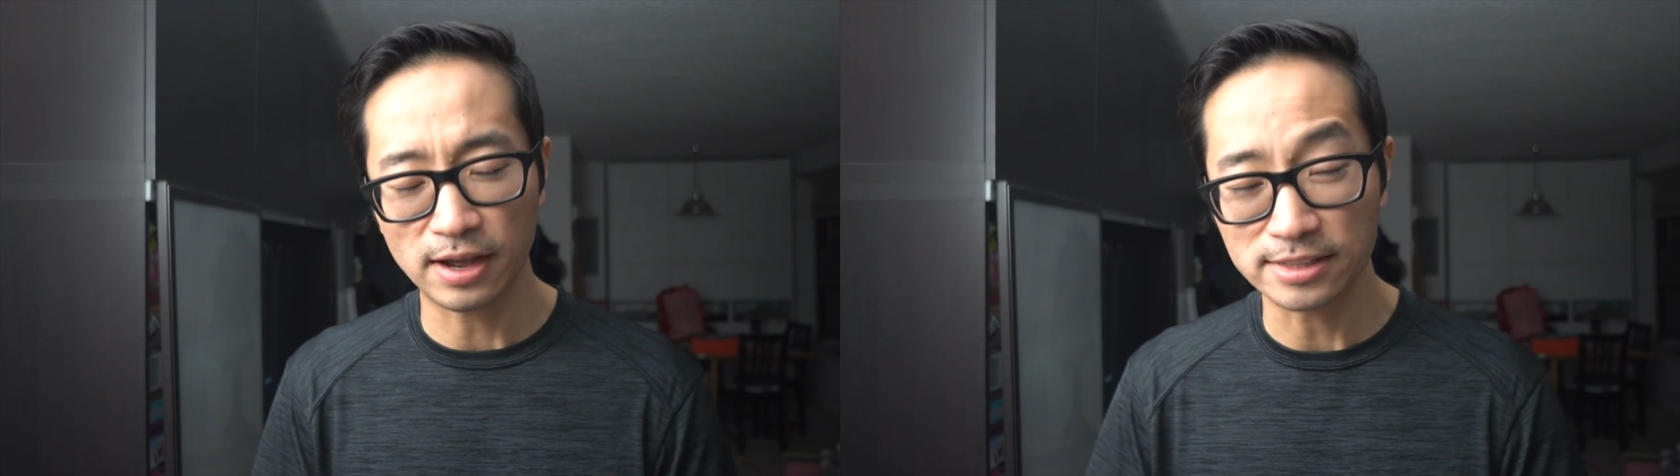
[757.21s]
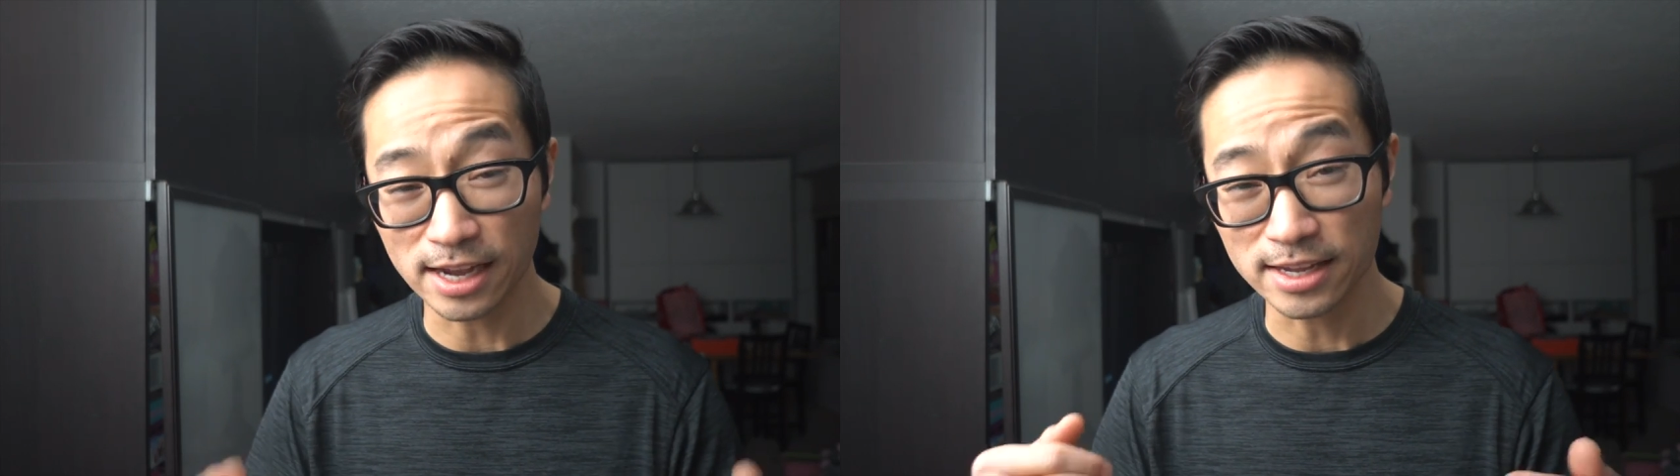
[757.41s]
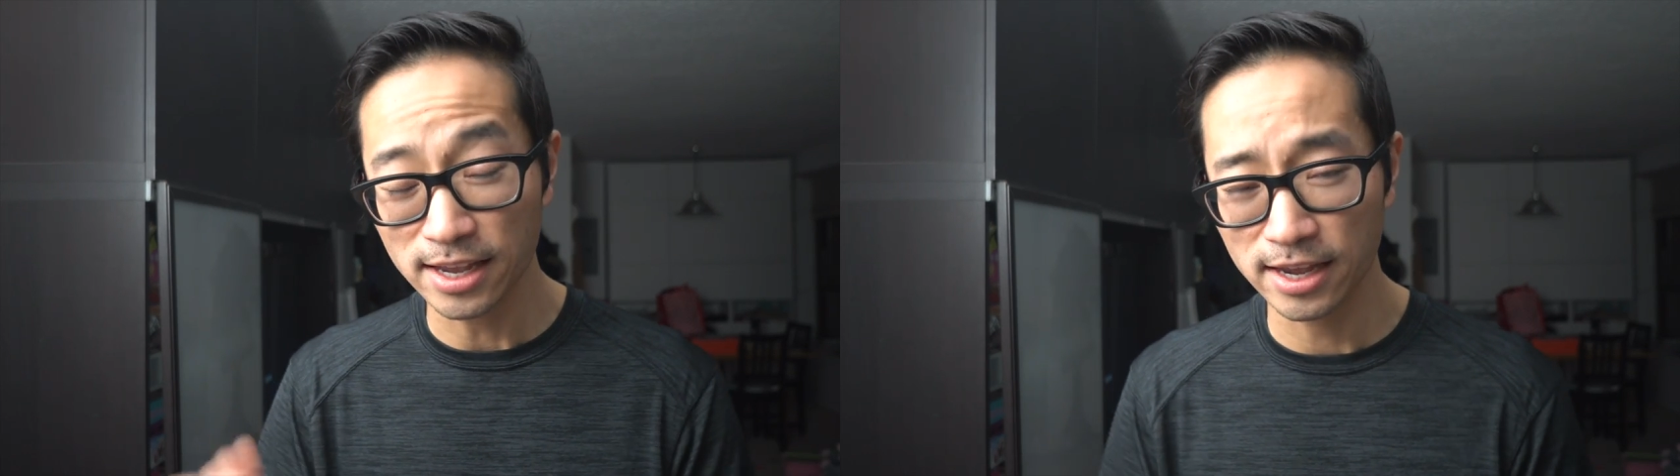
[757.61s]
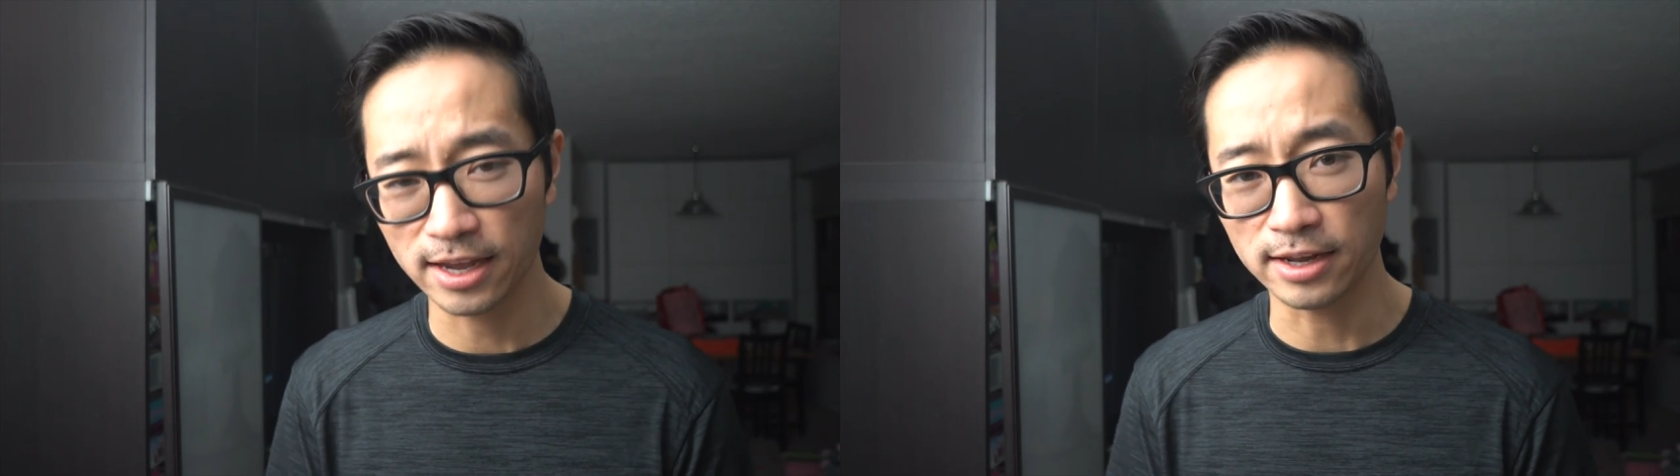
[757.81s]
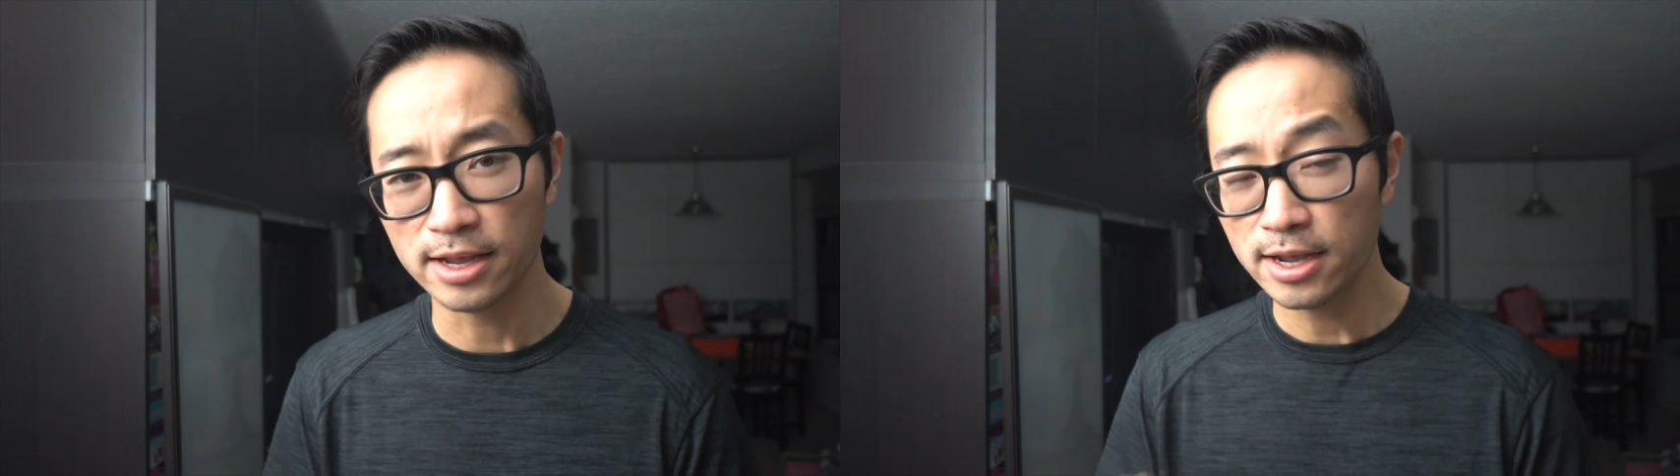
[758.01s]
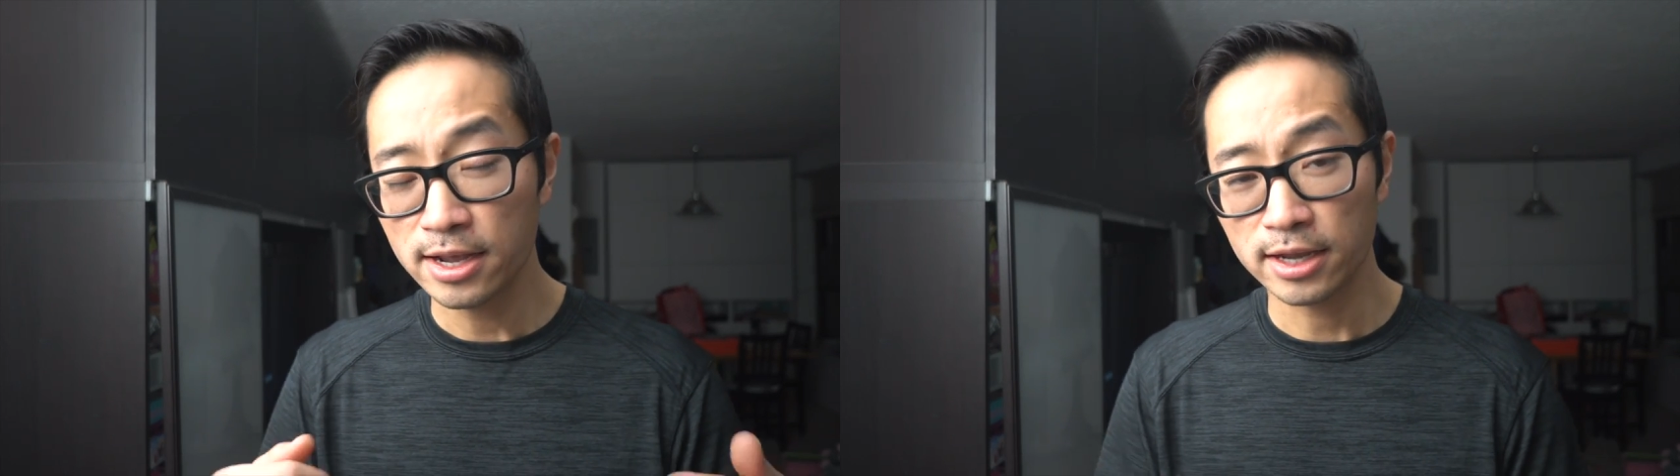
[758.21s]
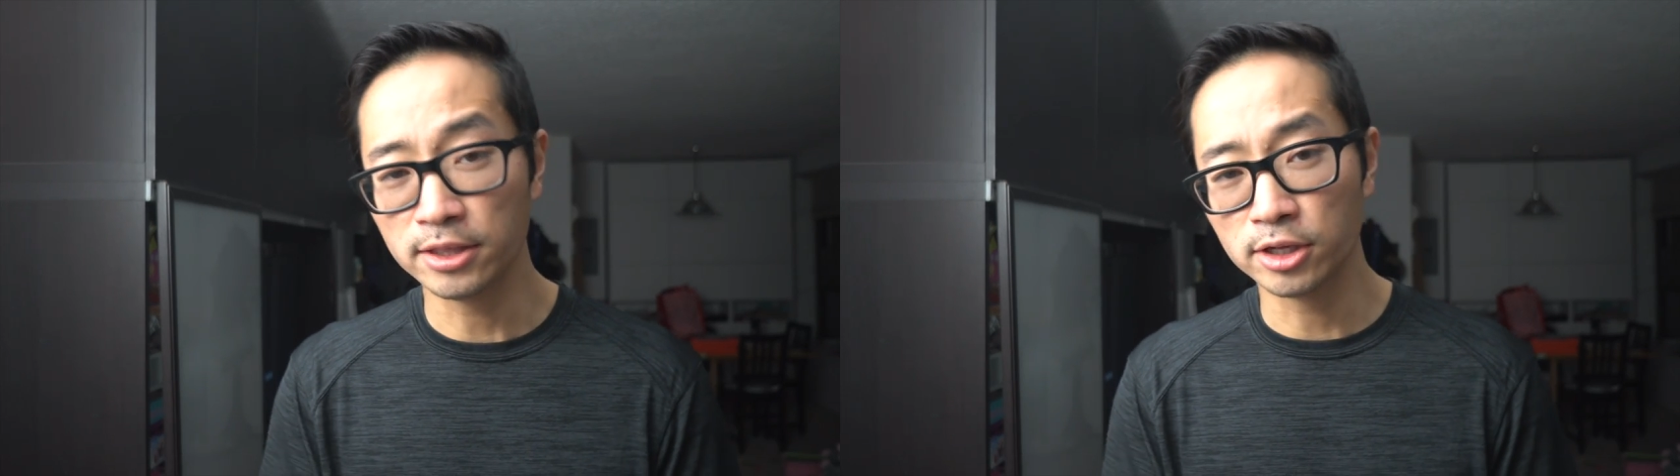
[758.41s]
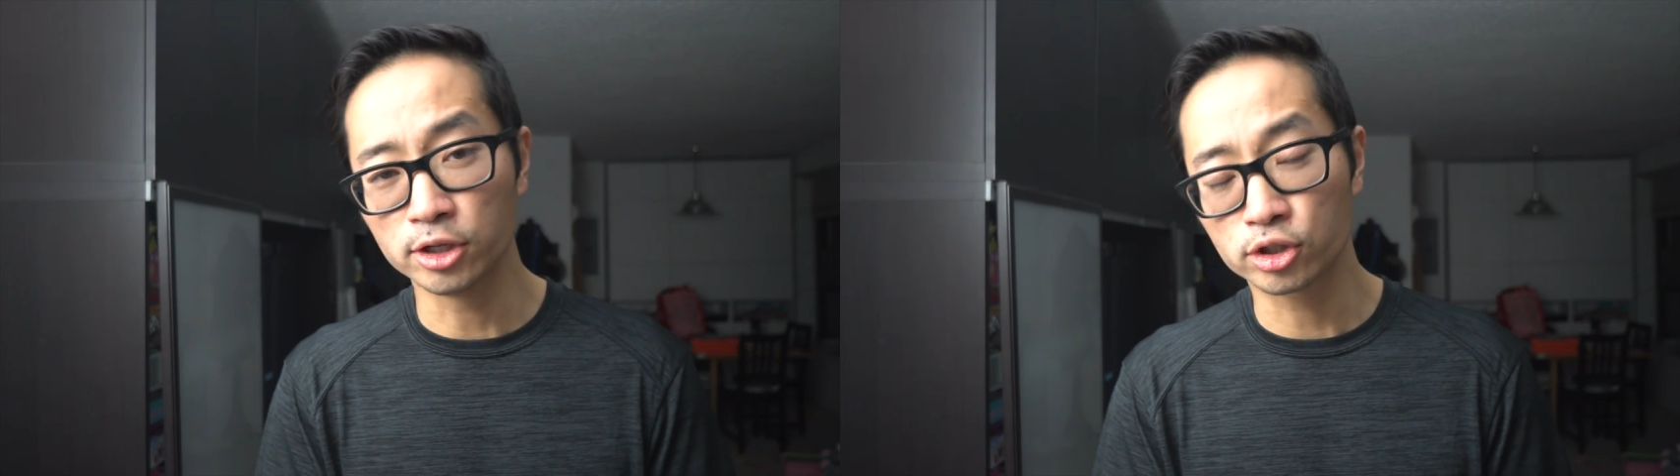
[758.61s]
as I can
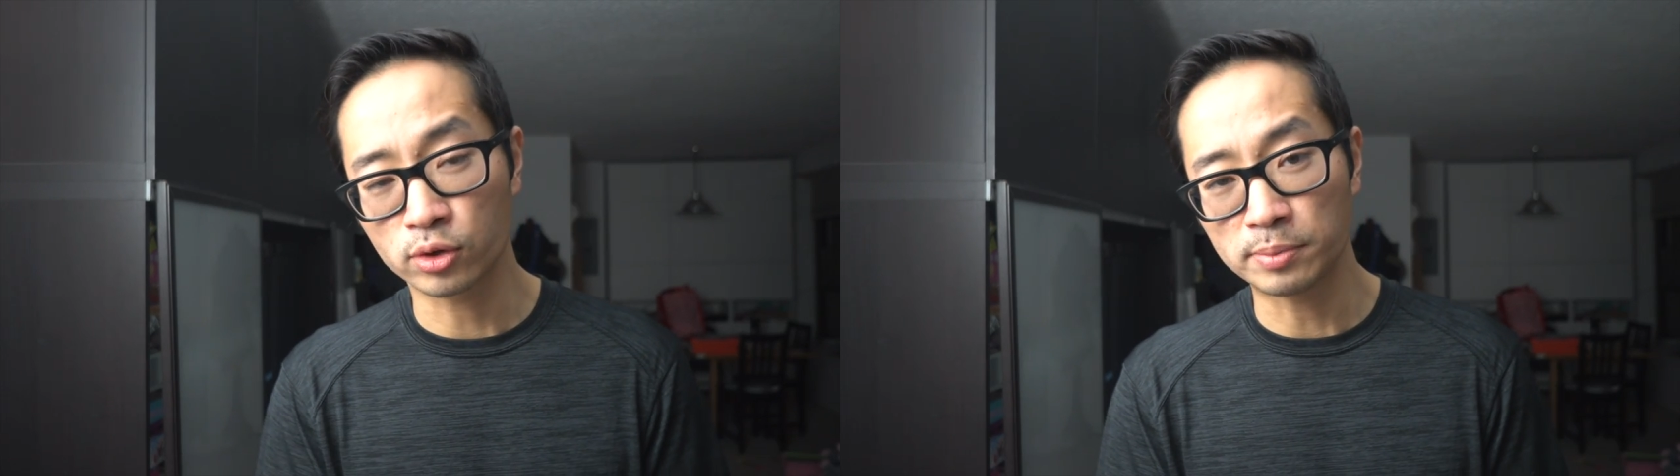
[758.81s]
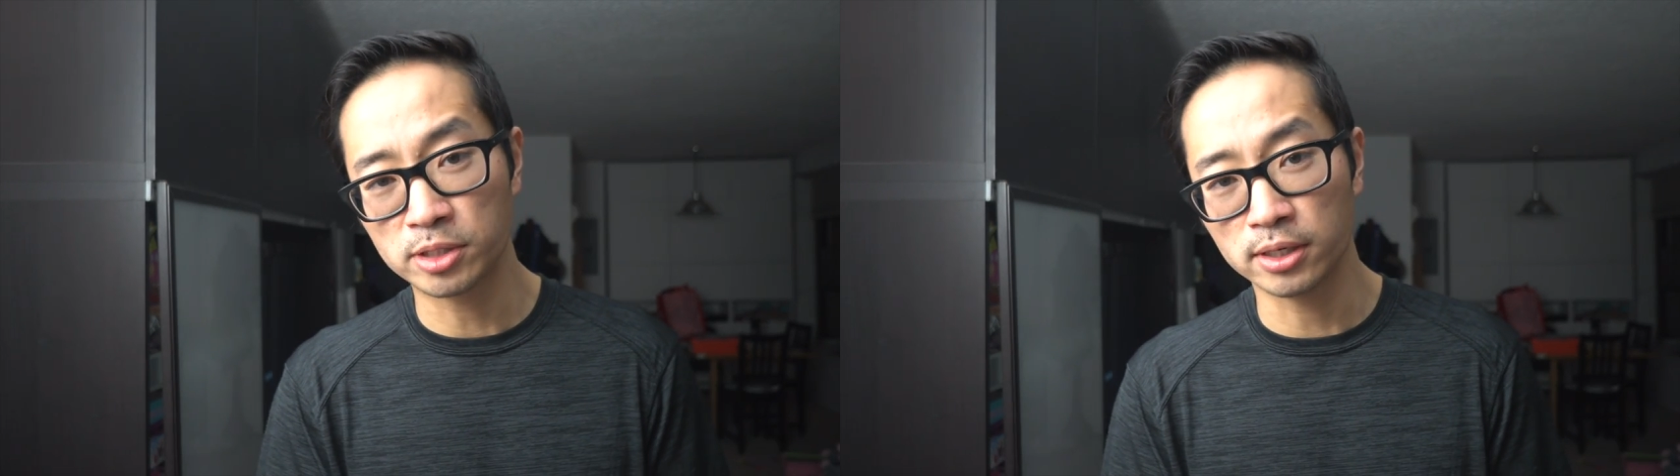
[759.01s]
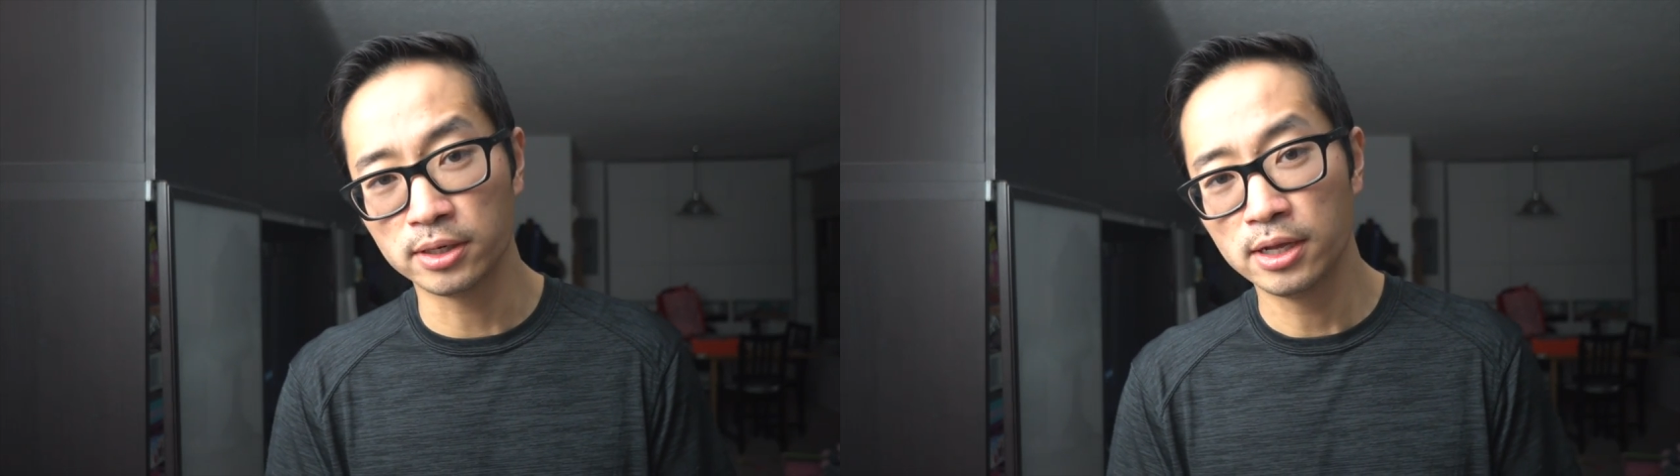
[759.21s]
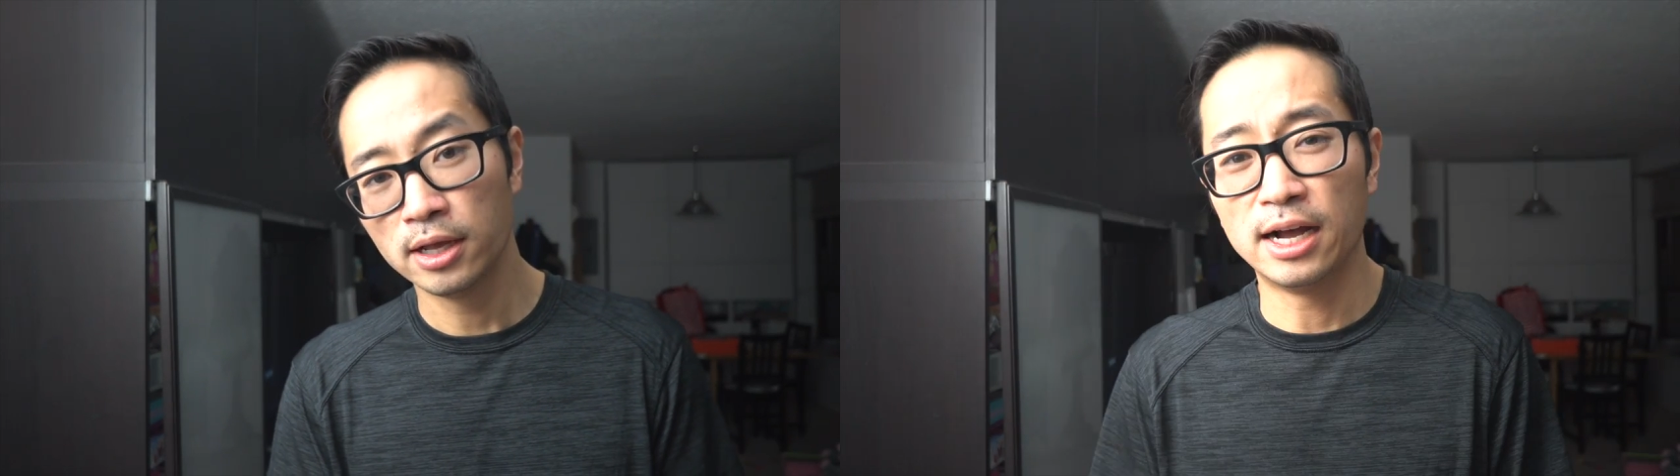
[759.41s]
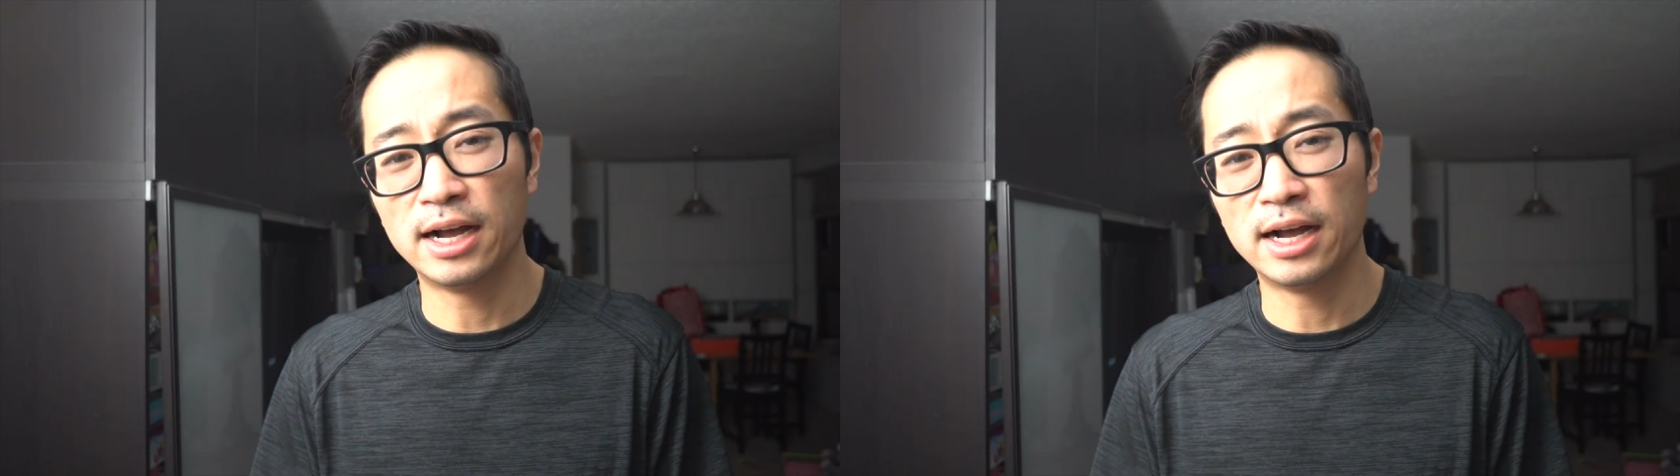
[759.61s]
in the description.